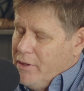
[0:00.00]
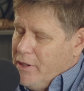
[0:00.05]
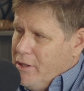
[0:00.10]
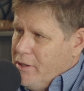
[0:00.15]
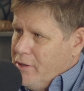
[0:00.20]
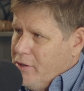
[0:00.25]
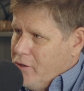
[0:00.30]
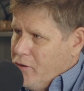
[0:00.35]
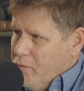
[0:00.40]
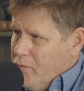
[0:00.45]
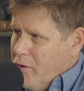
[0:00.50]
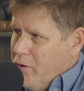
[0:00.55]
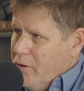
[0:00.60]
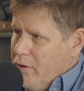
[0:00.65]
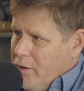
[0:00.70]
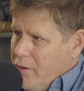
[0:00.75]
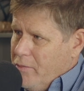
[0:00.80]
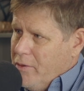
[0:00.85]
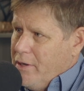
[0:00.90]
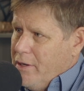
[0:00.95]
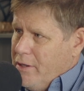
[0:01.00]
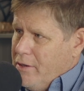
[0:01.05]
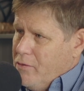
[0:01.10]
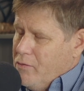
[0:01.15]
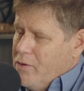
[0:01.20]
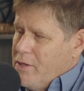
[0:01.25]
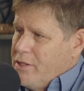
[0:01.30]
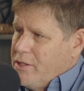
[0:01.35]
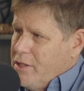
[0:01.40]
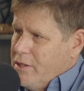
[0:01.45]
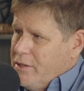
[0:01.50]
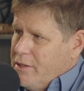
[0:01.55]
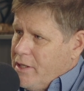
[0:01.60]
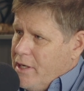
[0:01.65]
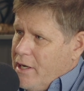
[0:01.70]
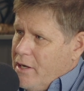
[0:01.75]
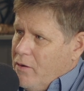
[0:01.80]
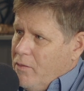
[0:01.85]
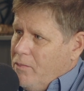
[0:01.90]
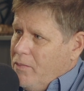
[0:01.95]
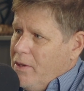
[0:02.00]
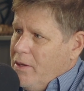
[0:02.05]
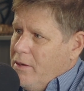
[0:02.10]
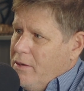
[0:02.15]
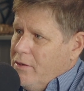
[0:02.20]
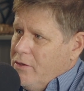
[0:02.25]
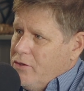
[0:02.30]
only in the community but in the region to help